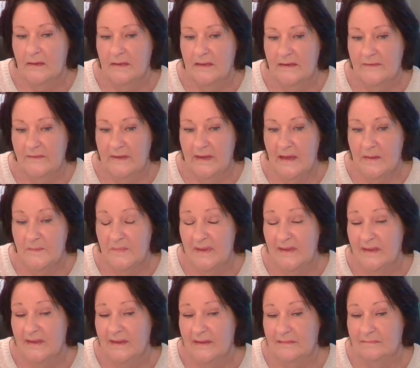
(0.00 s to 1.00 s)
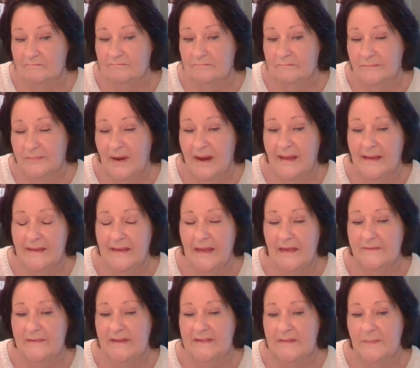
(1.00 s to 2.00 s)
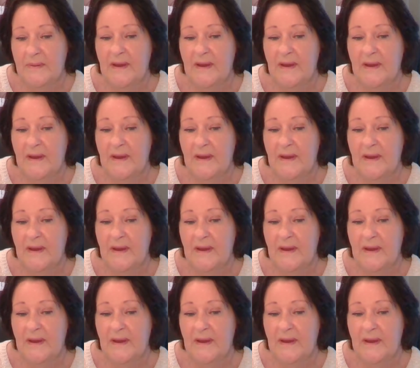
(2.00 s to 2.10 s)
giving up having to